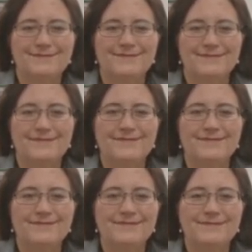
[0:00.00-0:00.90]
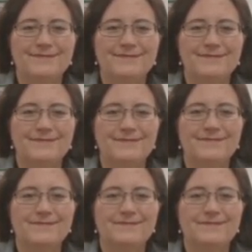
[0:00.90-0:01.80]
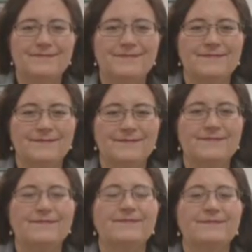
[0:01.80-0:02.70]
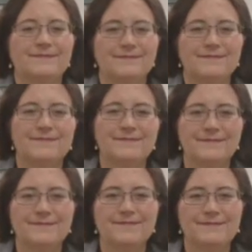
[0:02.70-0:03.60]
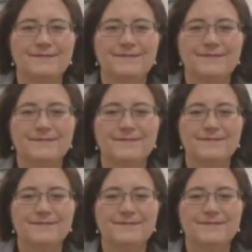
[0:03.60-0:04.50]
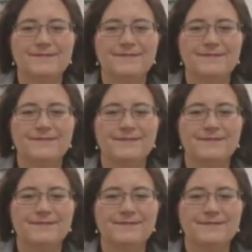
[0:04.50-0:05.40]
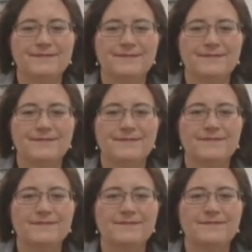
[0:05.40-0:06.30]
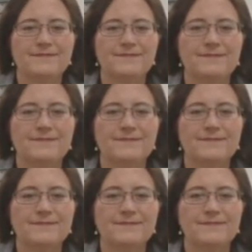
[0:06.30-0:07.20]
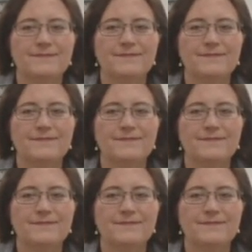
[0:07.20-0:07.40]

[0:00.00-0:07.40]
(silent)